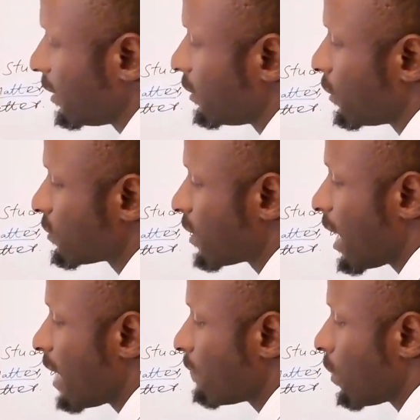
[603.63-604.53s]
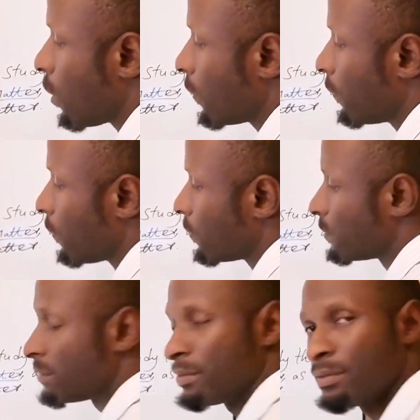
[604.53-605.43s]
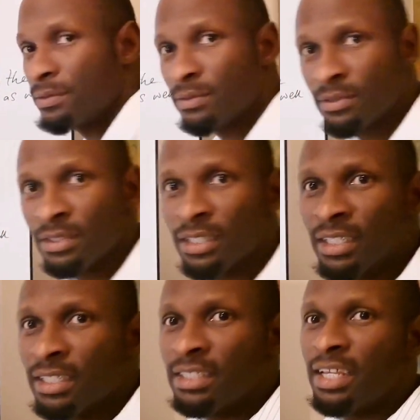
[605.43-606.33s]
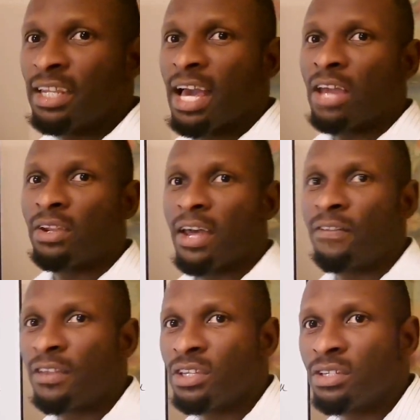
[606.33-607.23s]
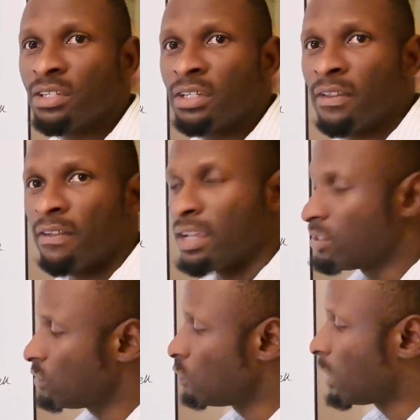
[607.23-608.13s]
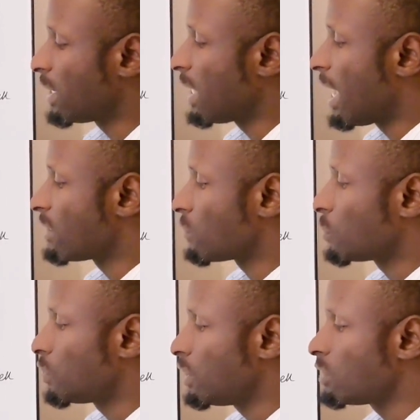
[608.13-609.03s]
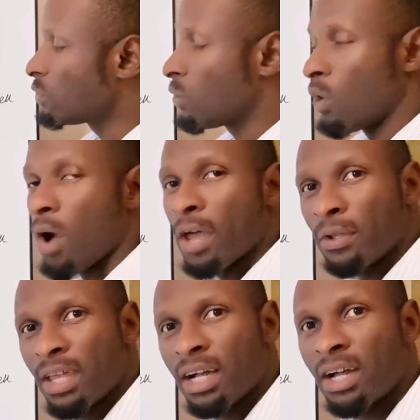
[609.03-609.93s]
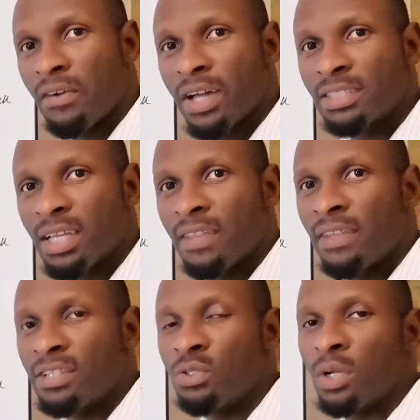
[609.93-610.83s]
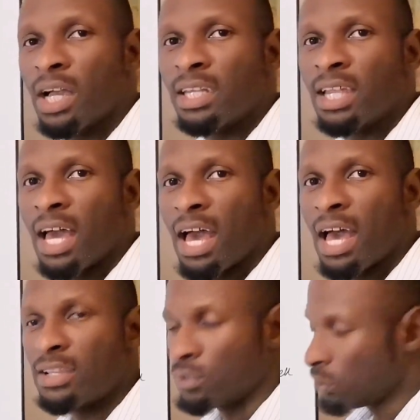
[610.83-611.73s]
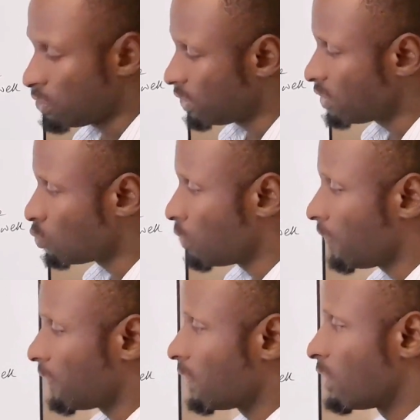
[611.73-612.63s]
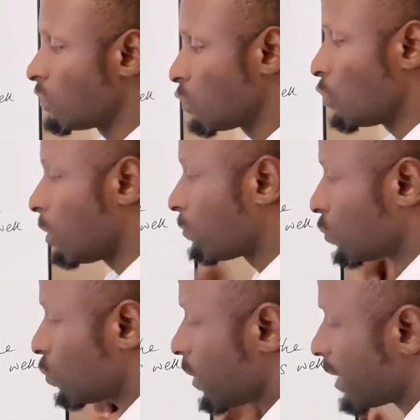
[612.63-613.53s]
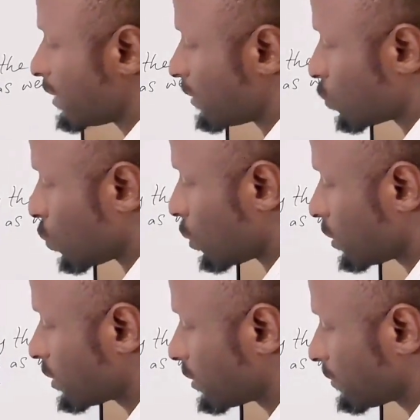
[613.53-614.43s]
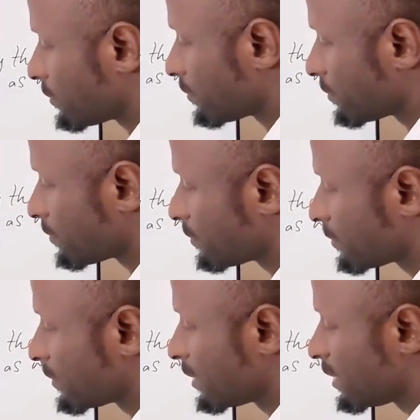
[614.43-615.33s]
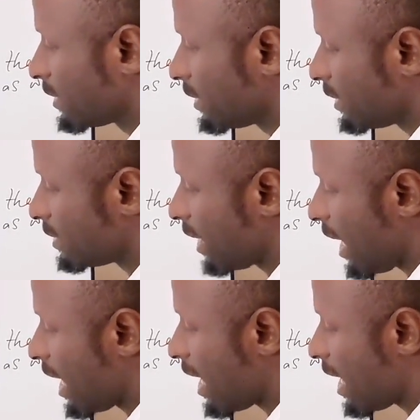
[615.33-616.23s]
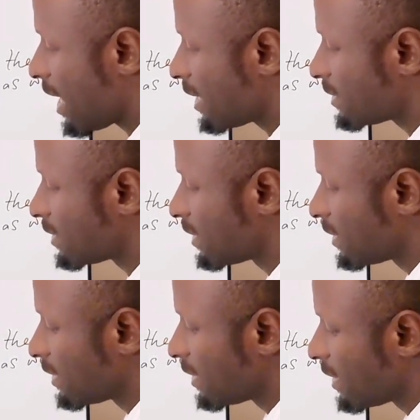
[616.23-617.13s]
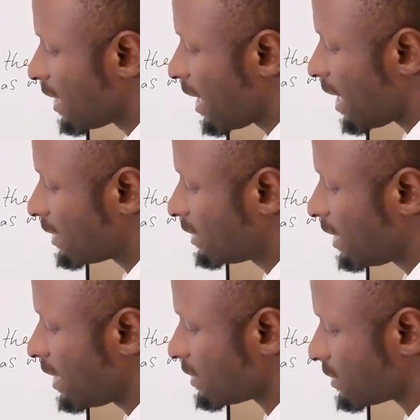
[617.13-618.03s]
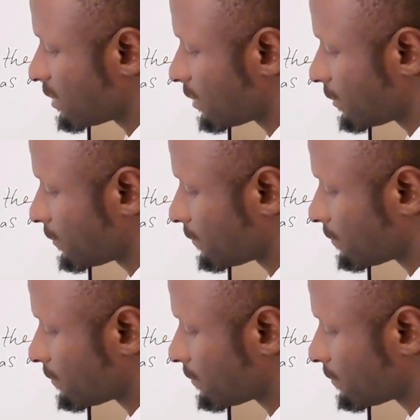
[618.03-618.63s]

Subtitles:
It doesn't have odor. Then another thing that you can associate, or another character that you can associate with sodium chloride is what? It has a taste.